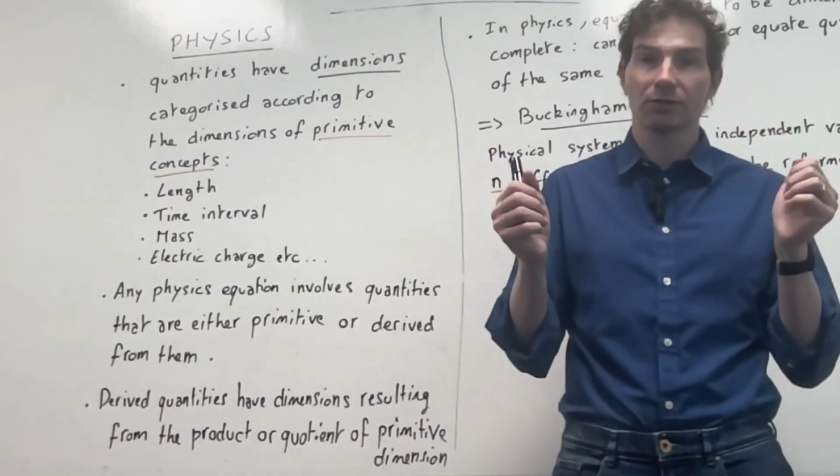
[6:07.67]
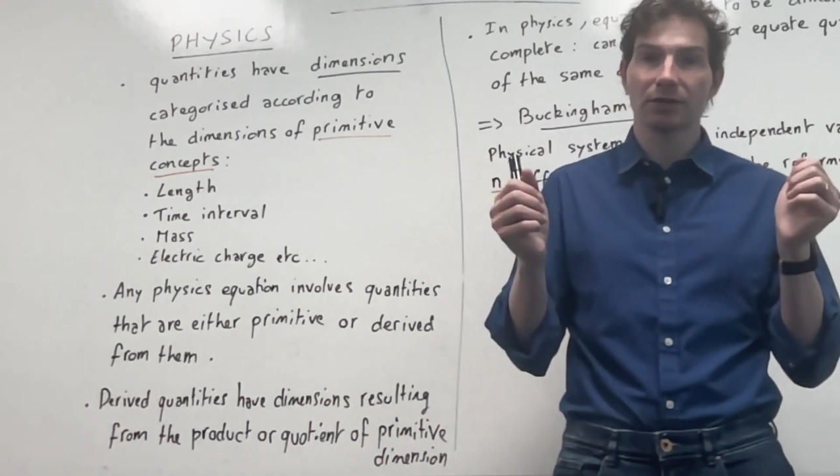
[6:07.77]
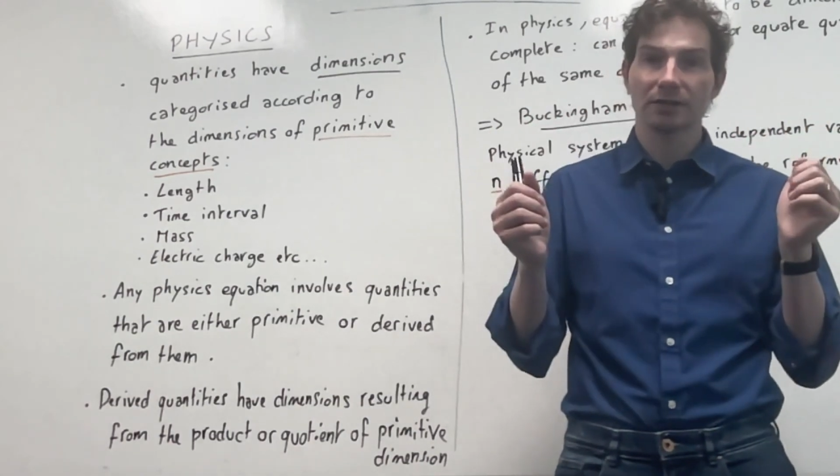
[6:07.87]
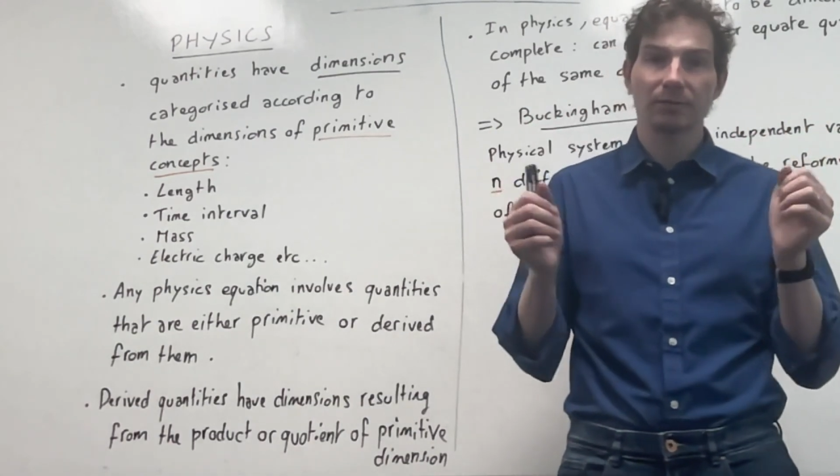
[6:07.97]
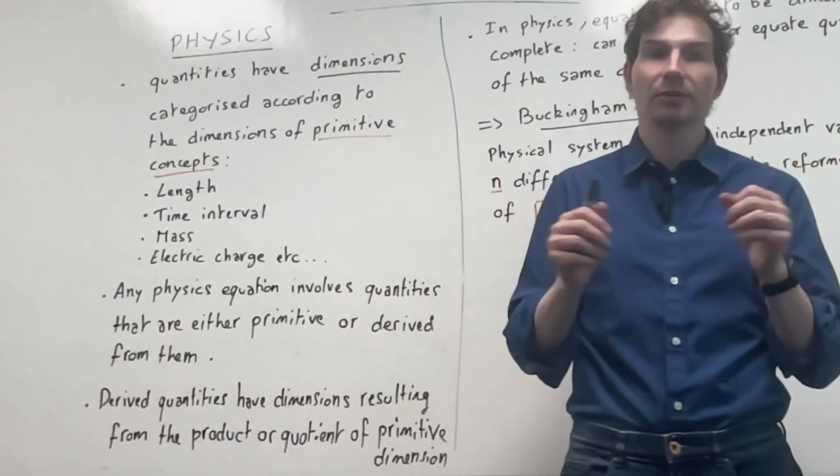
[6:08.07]

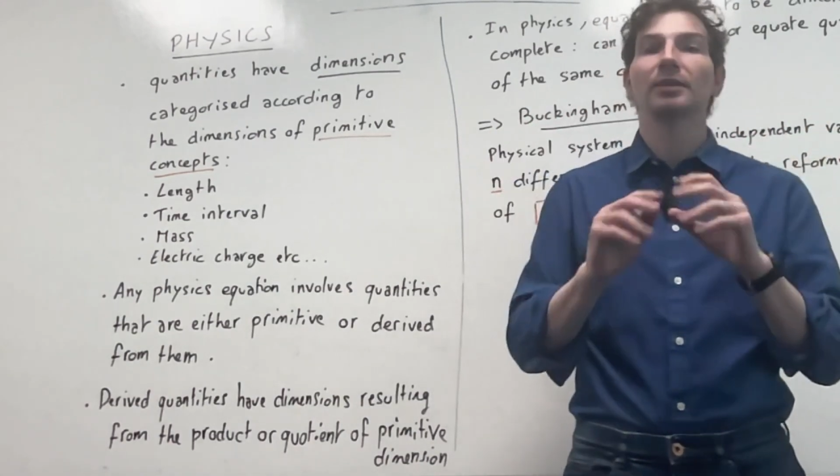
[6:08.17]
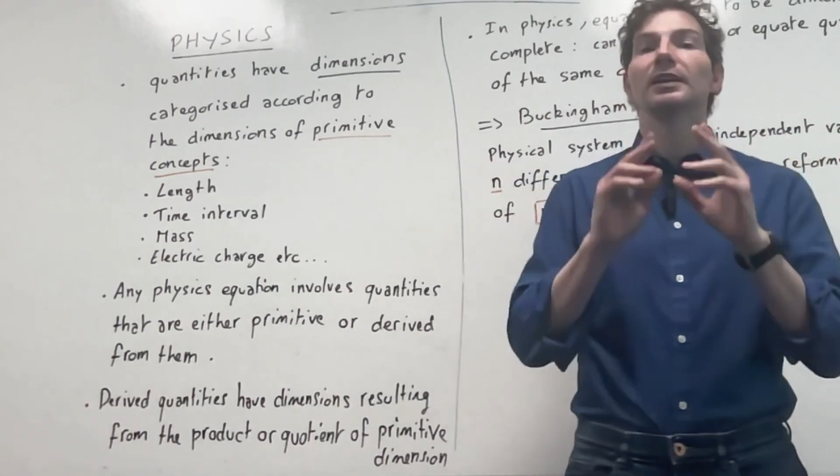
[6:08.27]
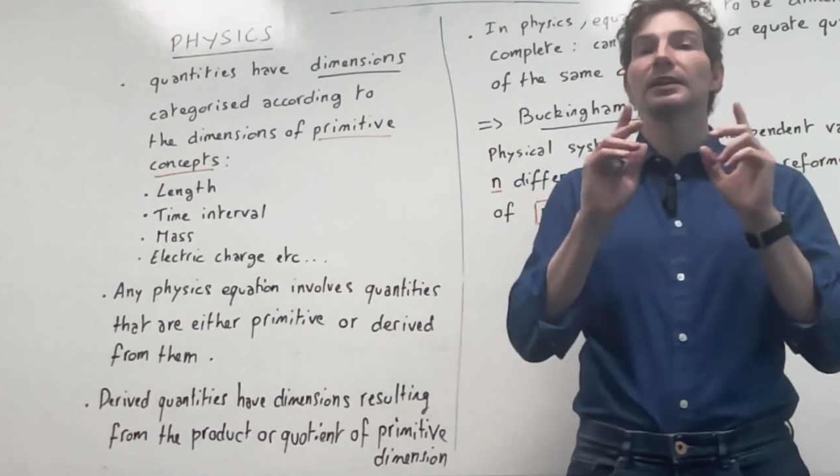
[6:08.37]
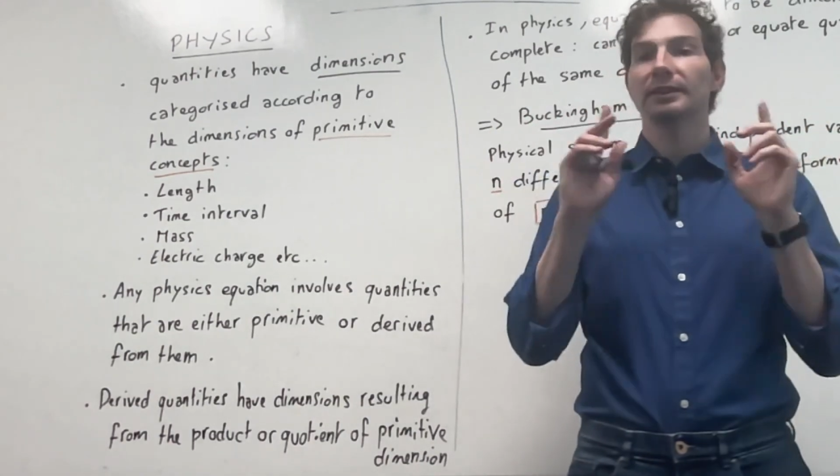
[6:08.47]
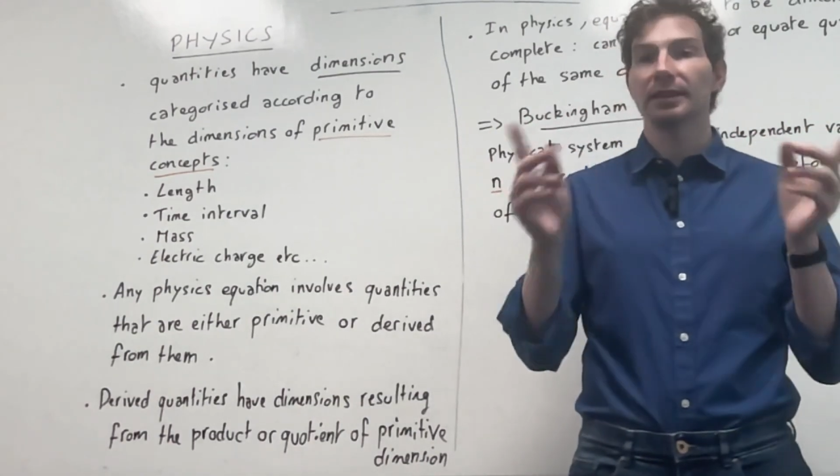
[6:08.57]
for example.
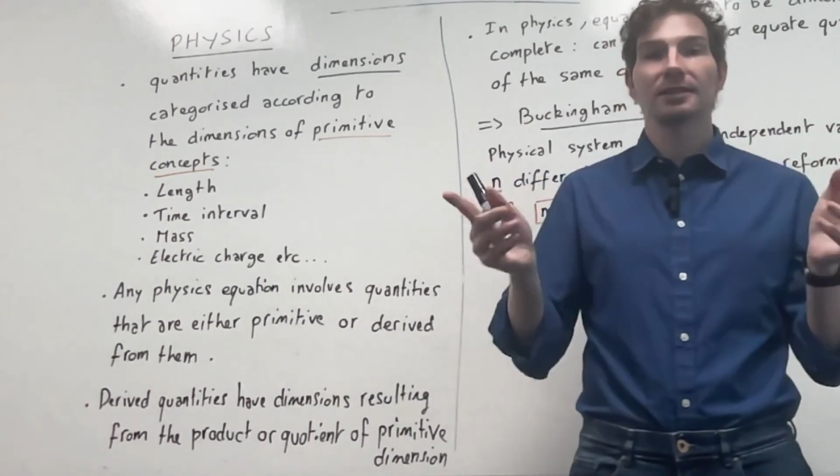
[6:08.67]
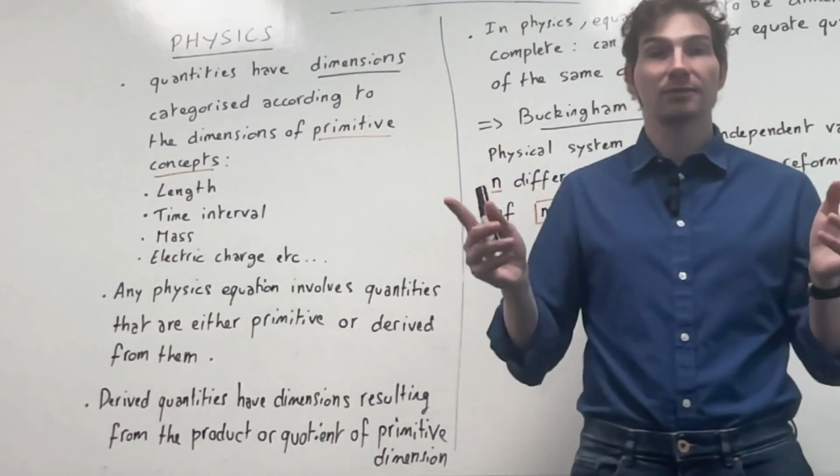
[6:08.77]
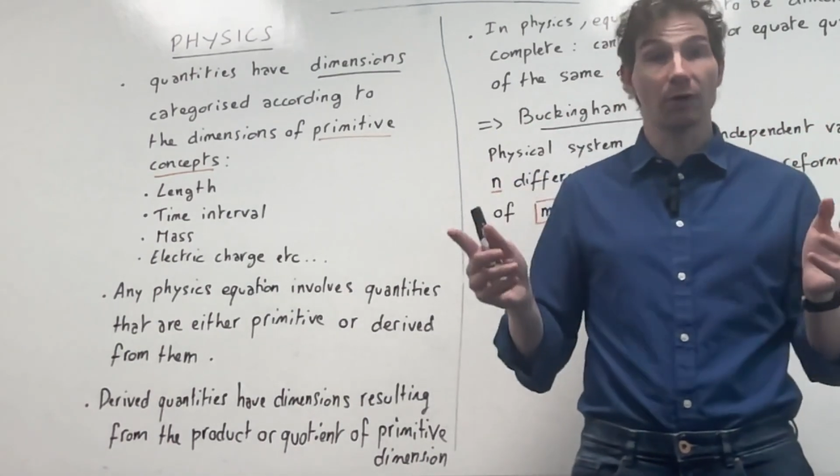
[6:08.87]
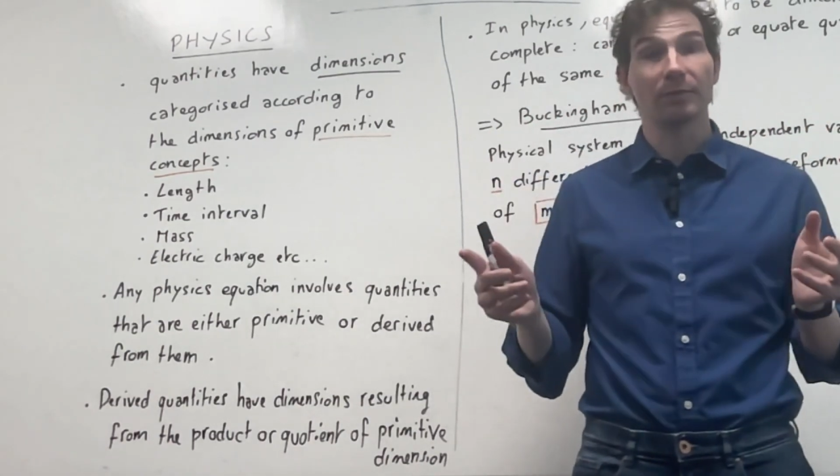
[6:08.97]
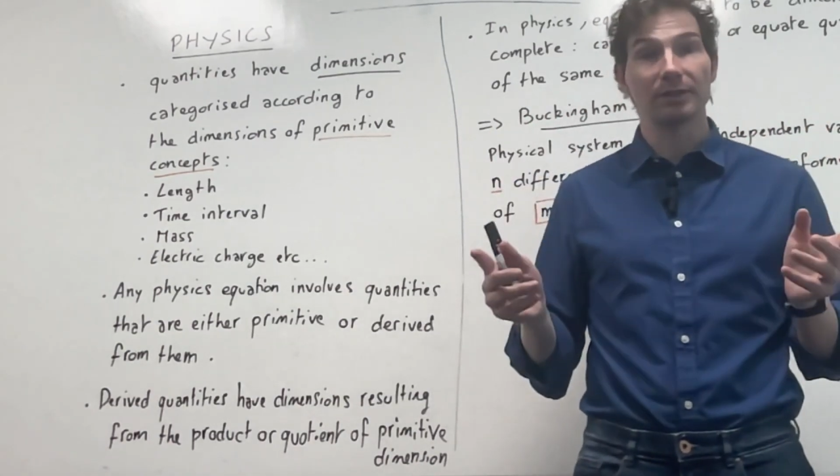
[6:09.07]

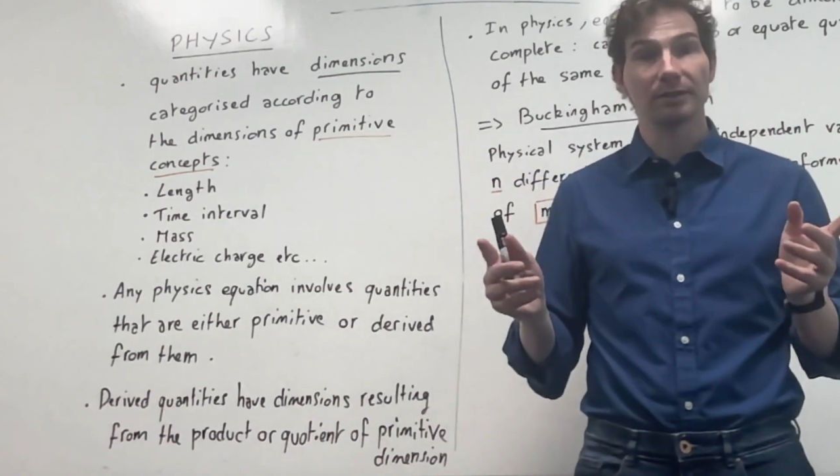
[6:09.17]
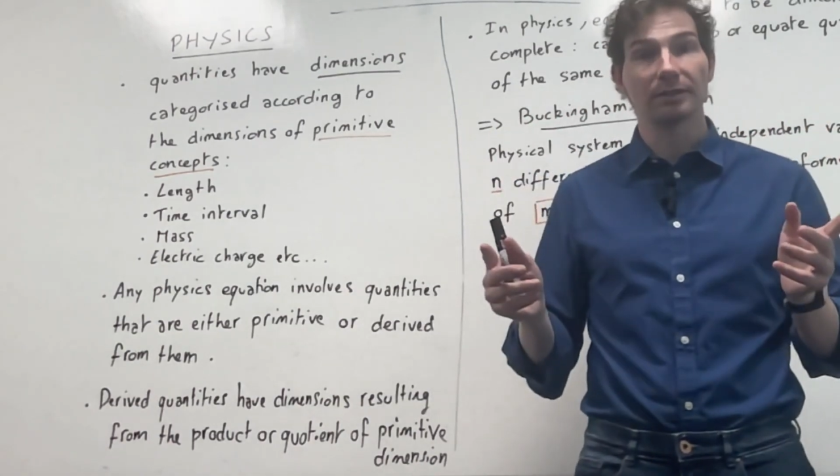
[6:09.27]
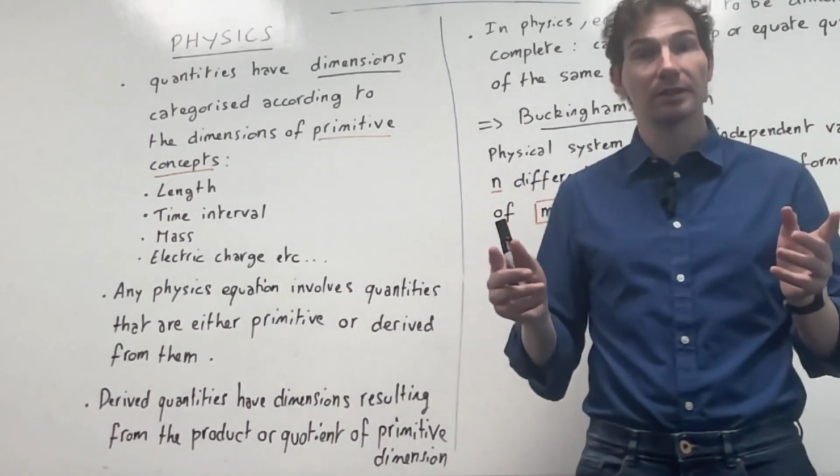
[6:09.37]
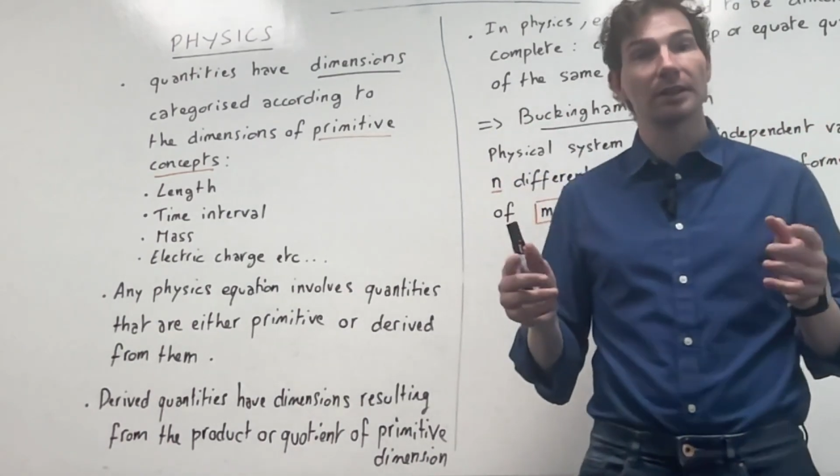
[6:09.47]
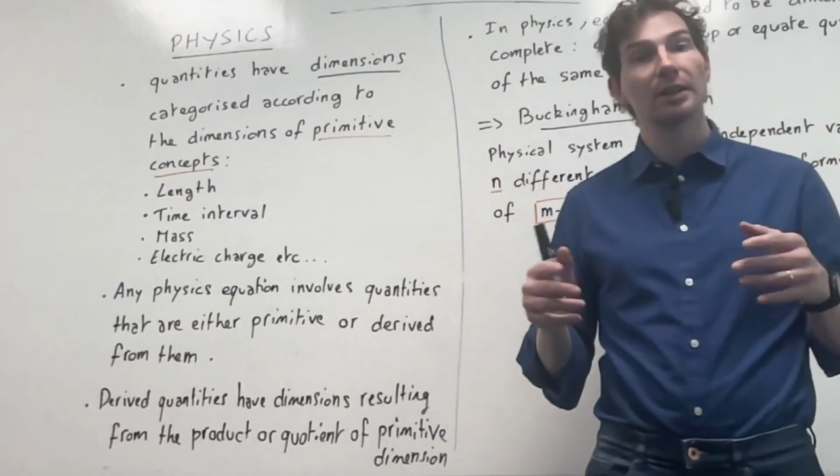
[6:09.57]
That's forbidden.